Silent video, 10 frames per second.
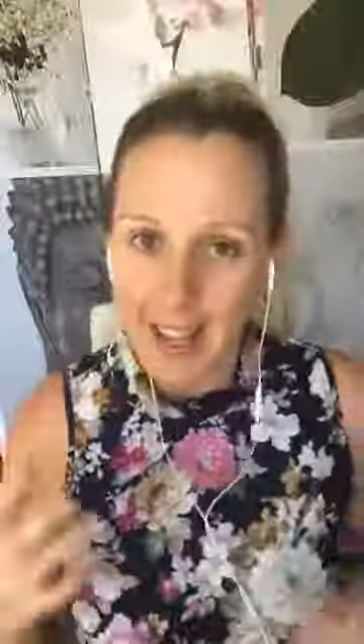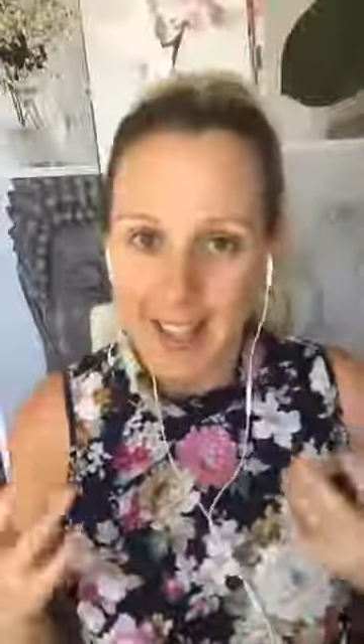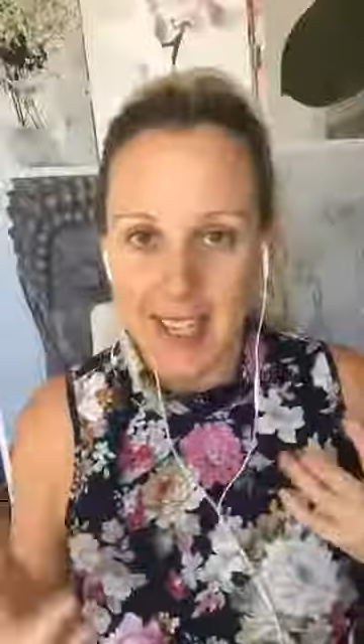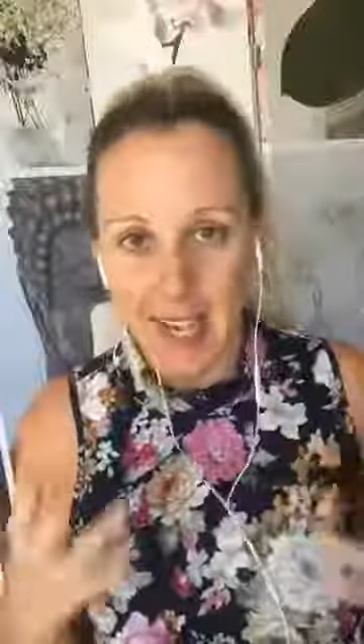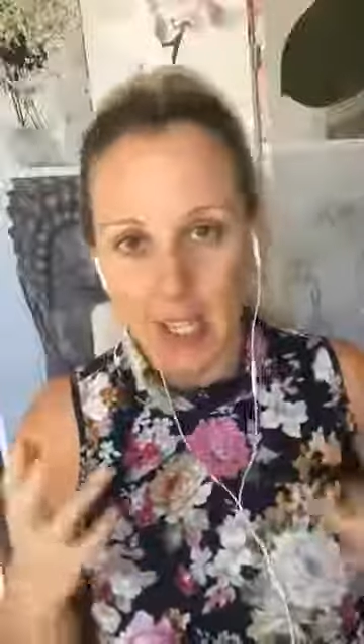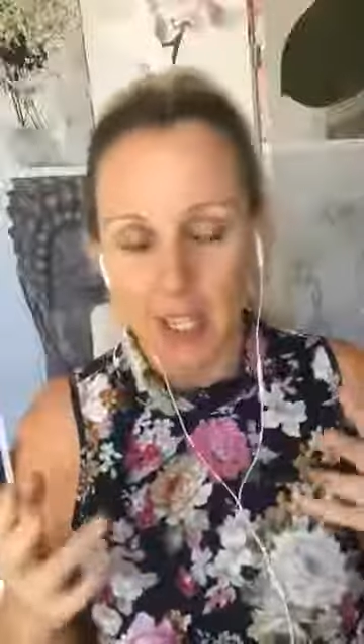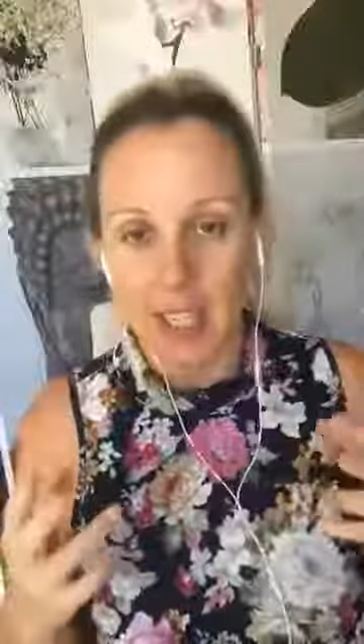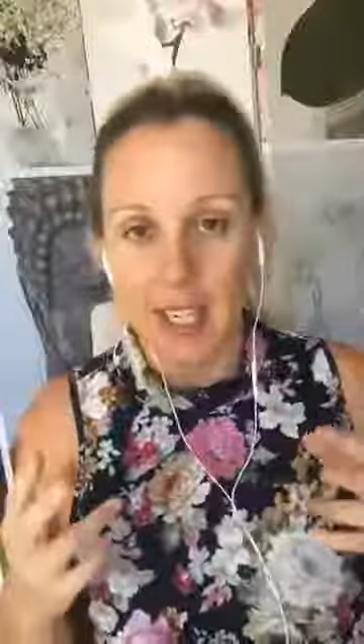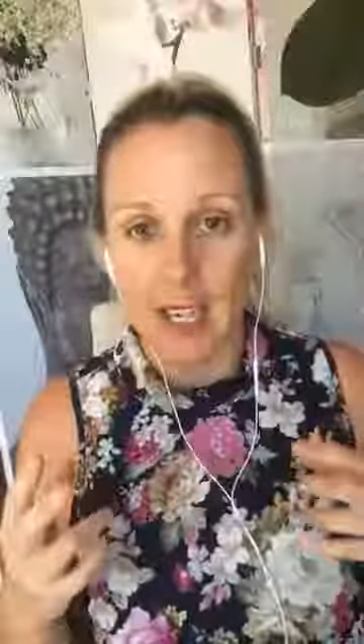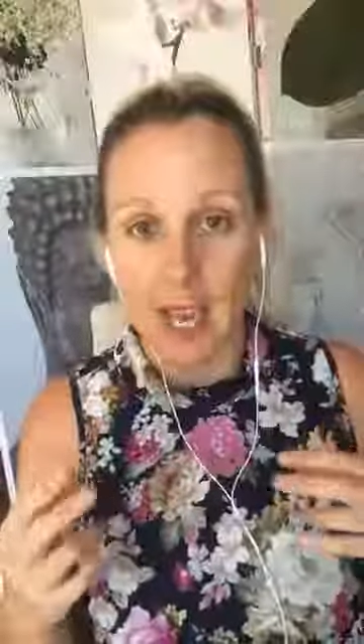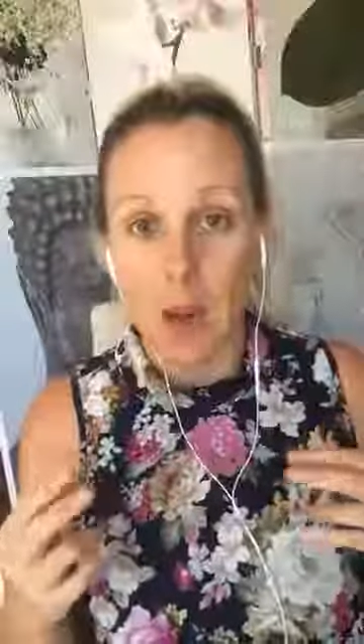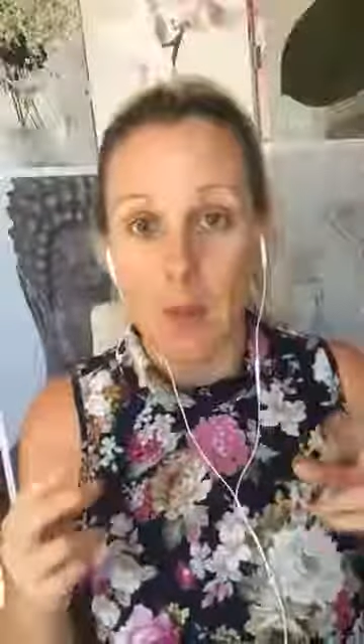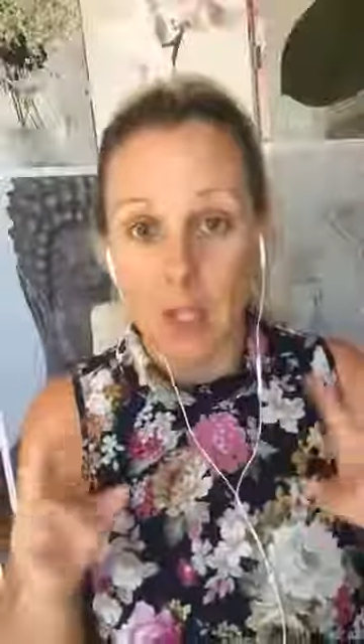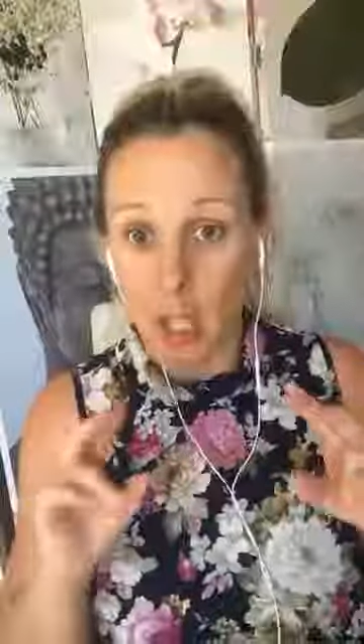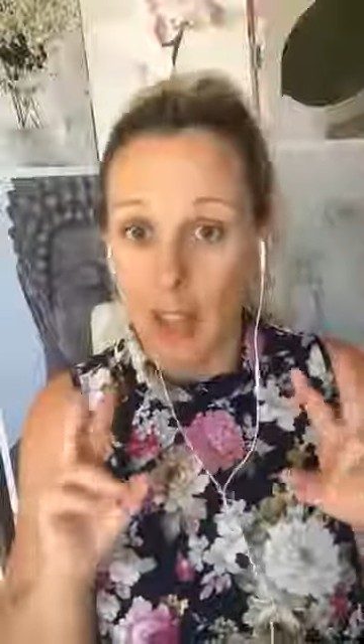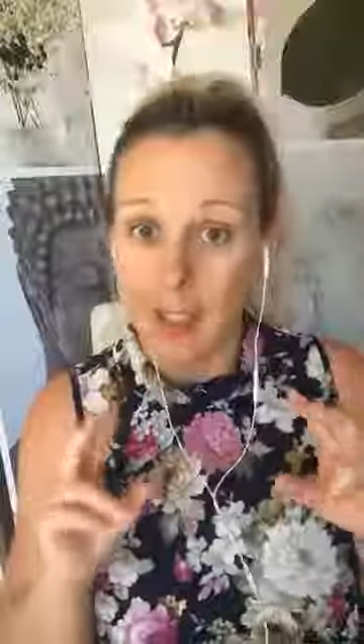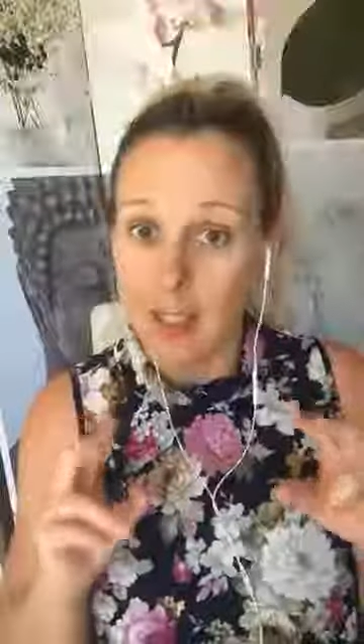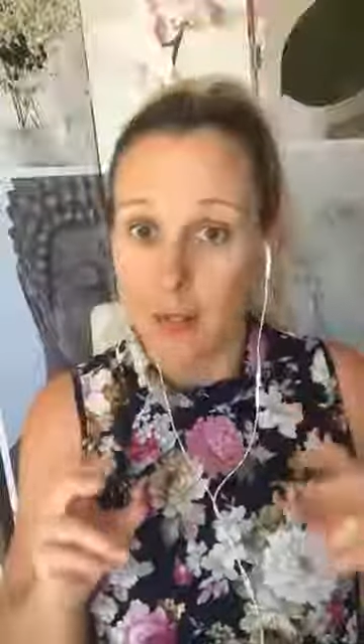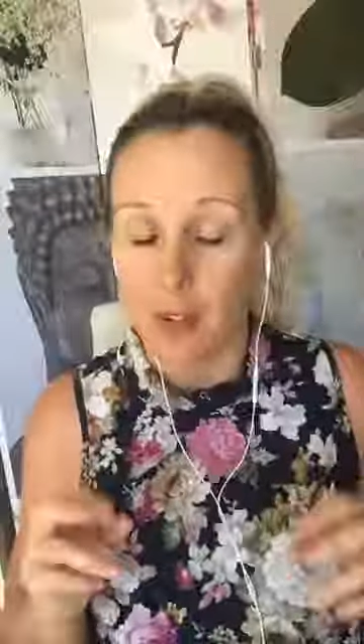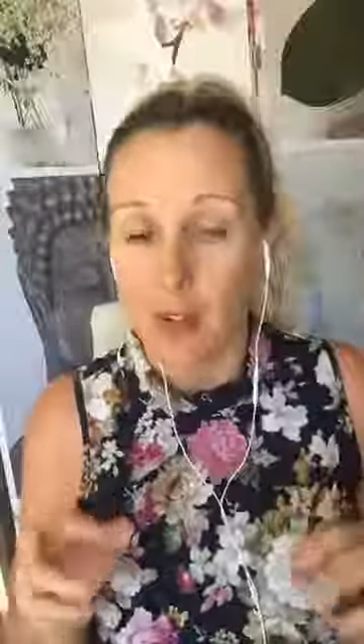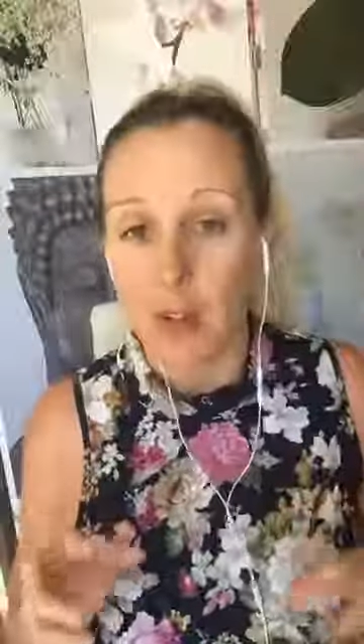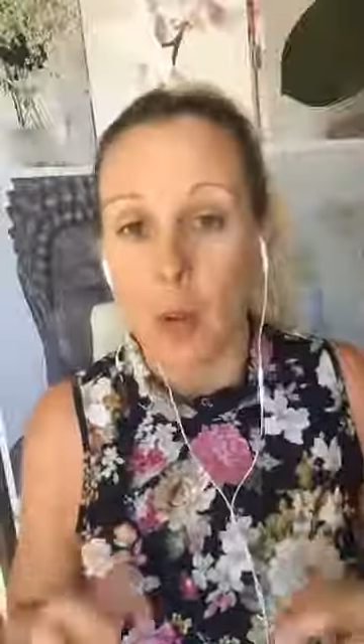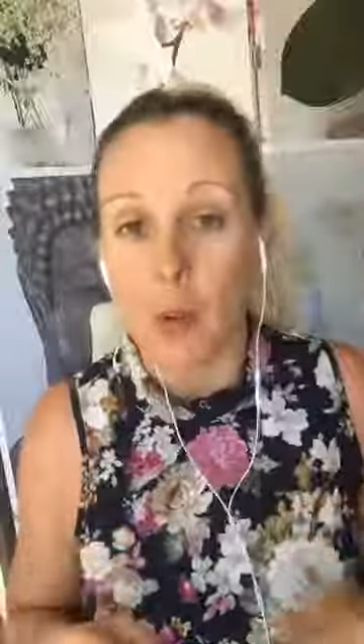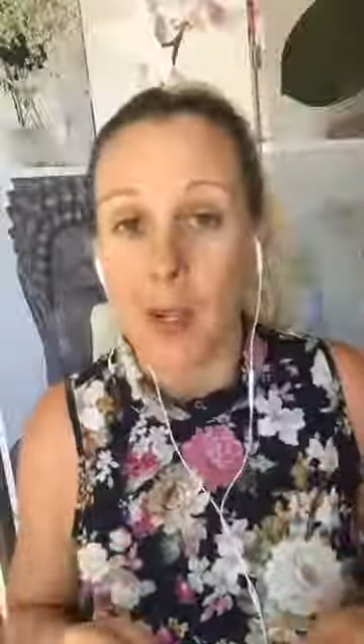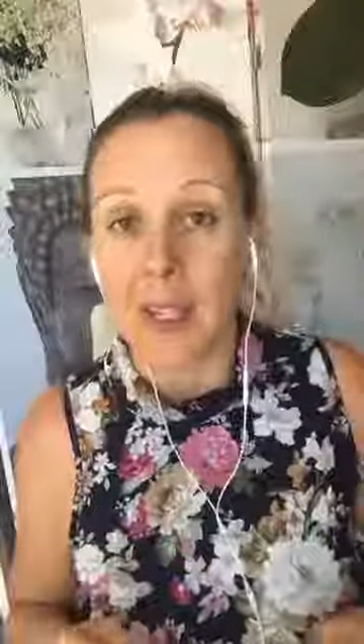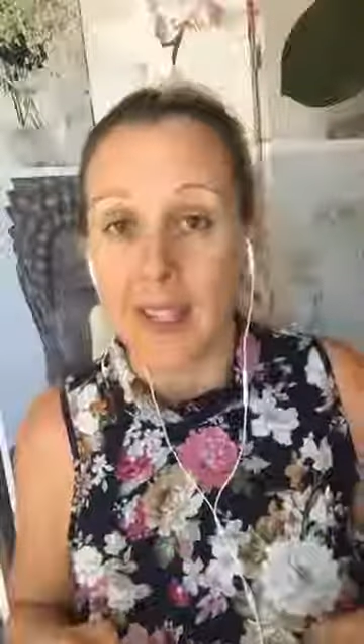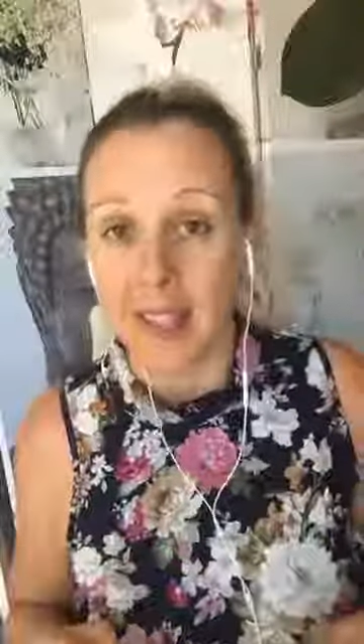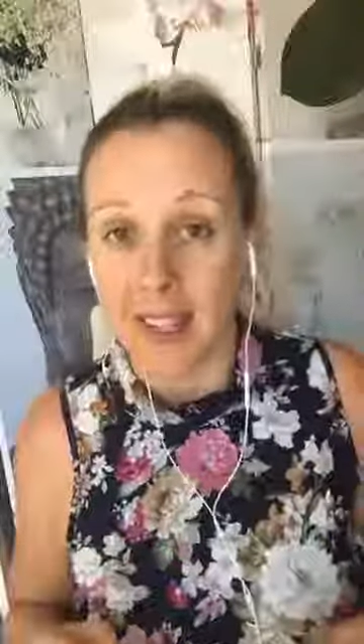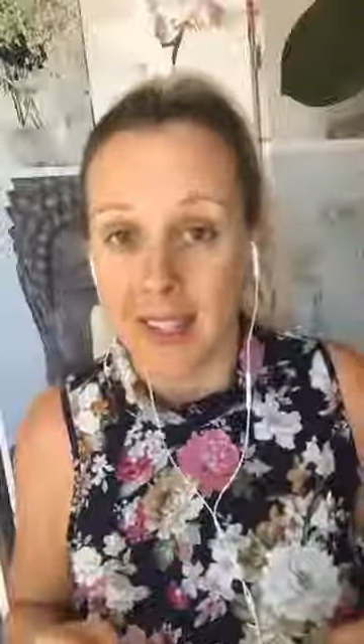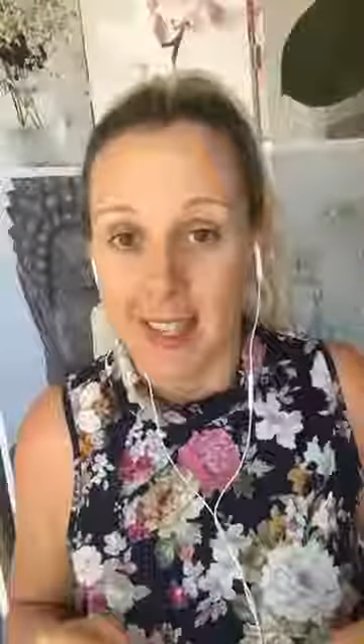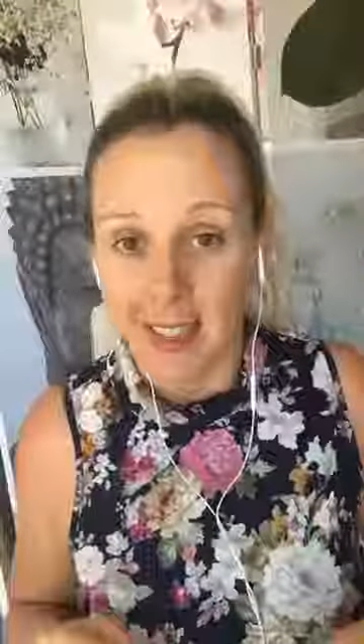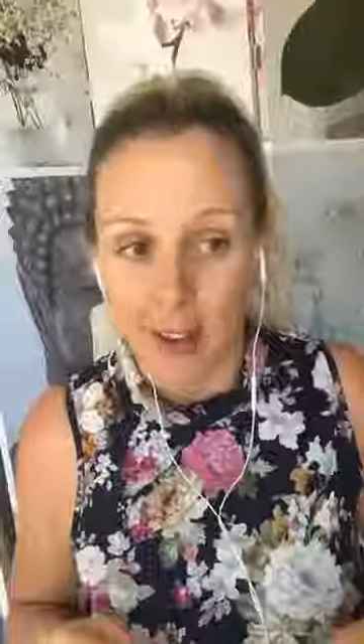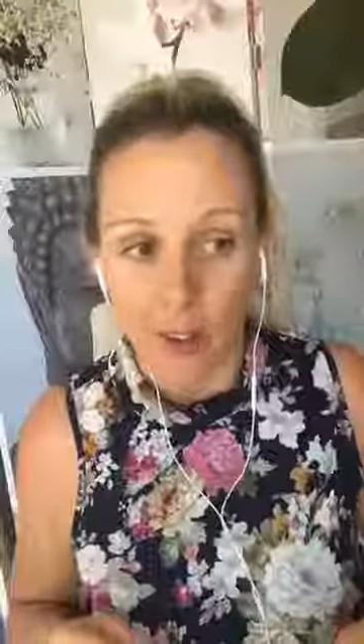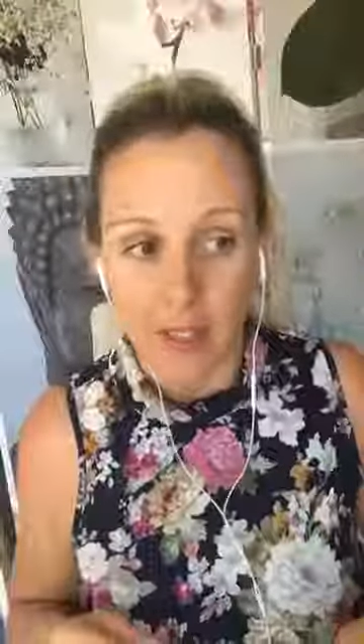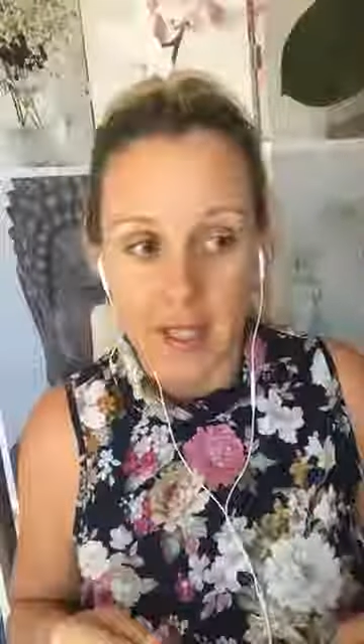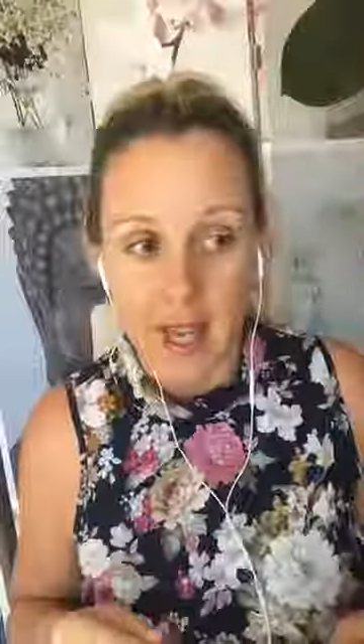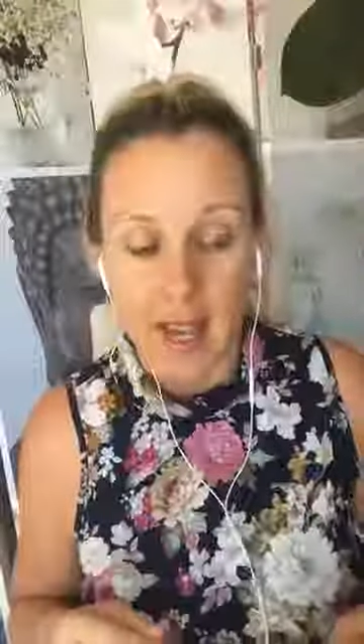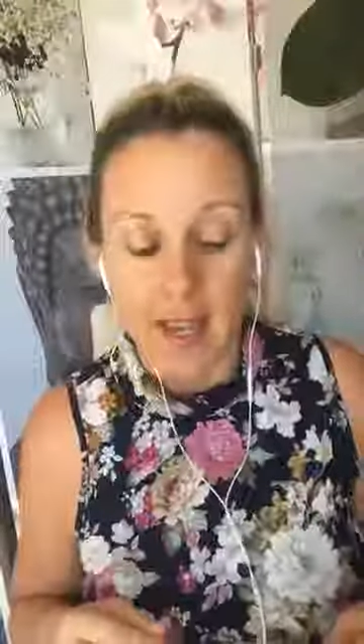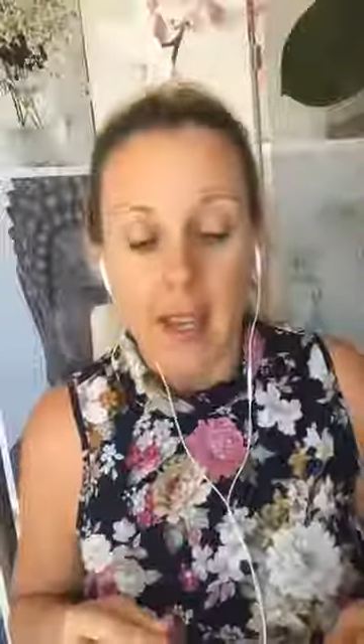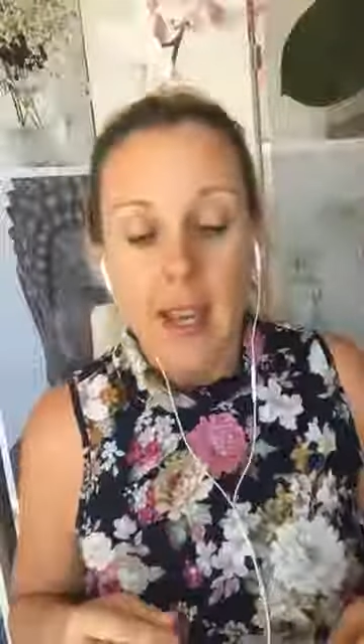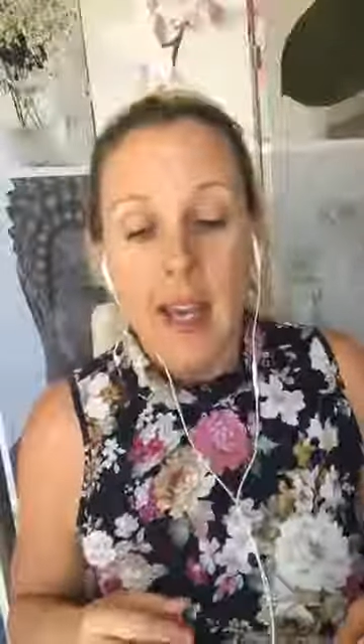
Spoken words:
is actually slightly different. So we'll be discussing that on the day.